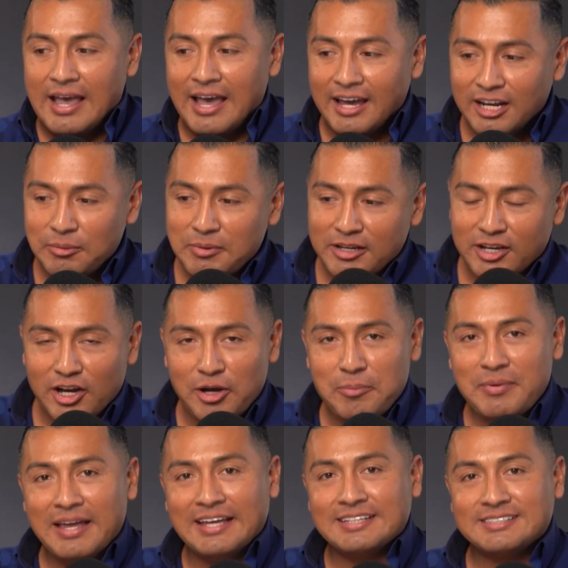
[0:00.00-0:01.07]
How do you
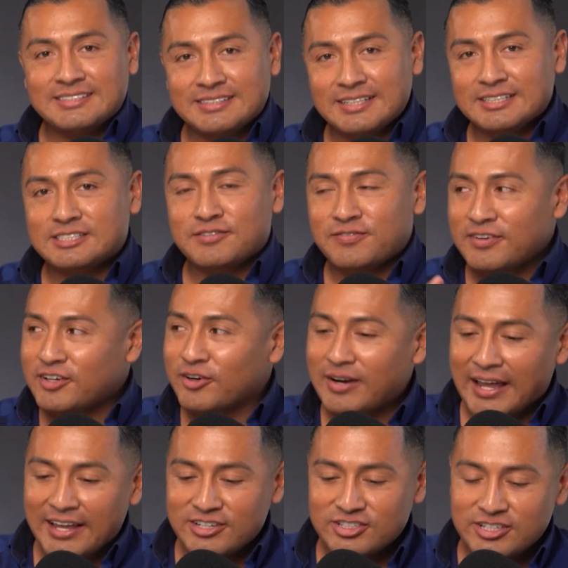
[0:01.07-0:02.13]
become a six-figure
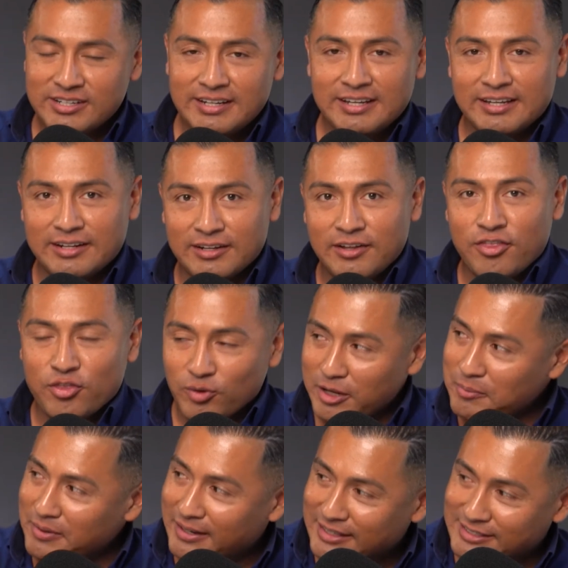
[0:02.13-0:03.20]
agent in
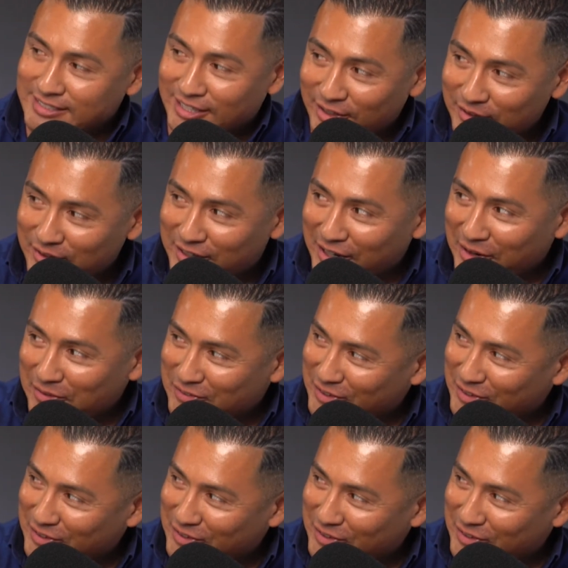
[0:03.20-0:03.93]
three minutes? Here you go.